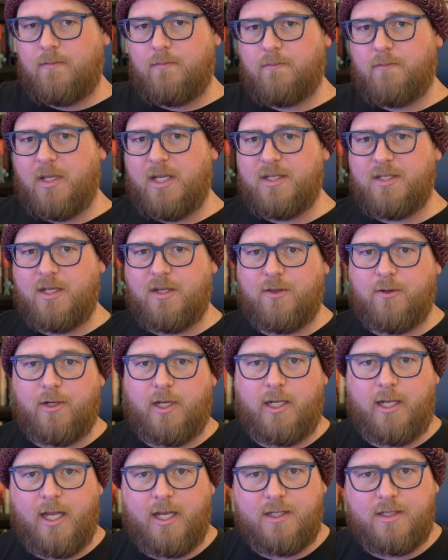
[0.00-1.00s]

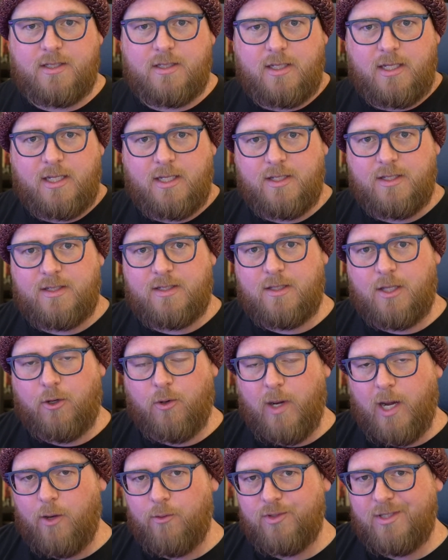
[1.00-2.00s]
PC38X is the
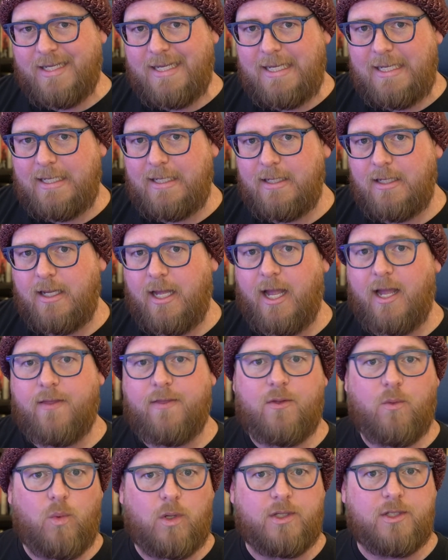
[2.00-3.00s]
crowned king and
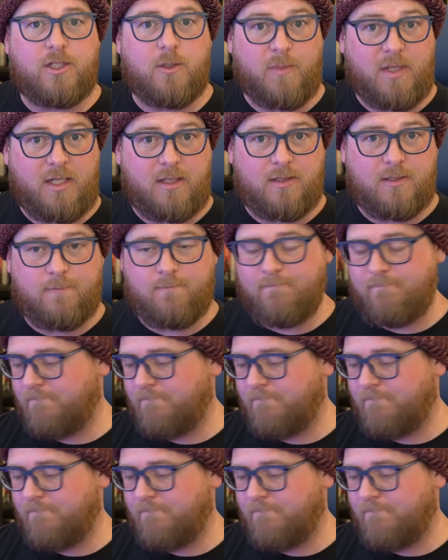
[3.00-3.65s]
the one to beat.